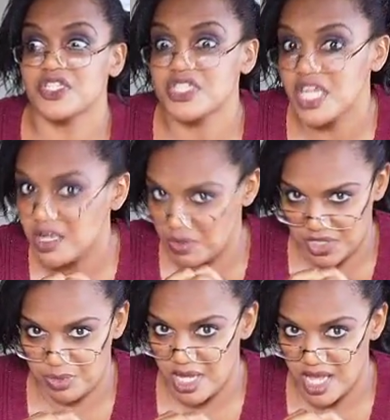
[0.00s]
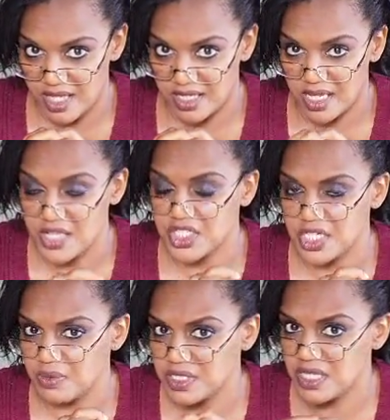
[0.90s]
she was behind it, and
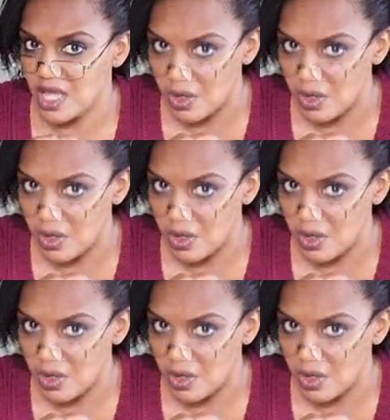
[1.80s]
she was the